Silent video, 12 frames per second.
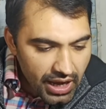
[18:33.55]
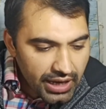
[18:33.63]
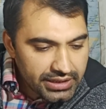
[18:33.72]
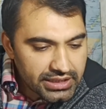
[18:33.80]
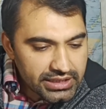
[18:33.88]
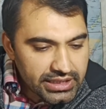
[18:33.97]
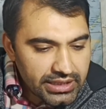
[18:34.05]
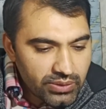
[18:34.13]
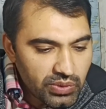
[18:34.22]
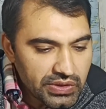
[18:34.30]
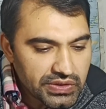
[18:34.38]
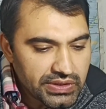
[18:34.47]
And the
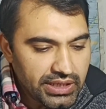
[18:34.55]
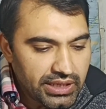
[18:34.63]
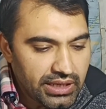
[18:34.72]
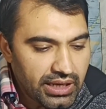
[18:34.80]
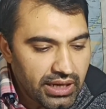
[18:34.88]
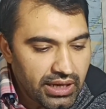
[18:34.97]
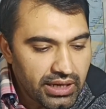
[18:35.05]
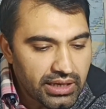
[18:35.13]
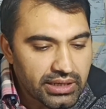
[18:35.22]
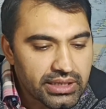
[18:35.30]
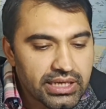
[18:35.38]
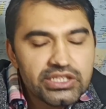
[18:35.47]
third was the
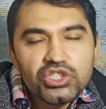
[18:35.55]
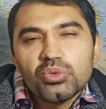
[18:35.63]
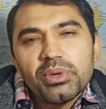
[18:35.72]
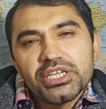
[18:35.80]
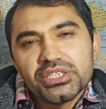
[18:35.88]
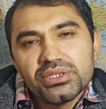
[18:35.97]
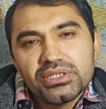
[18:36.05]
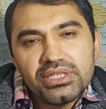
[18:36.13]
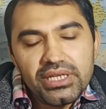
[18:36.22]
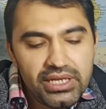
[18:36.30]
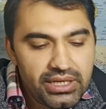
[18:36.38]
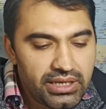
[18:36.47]
consummated
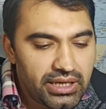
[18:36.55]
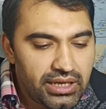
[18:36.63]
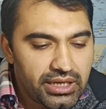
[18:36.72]
the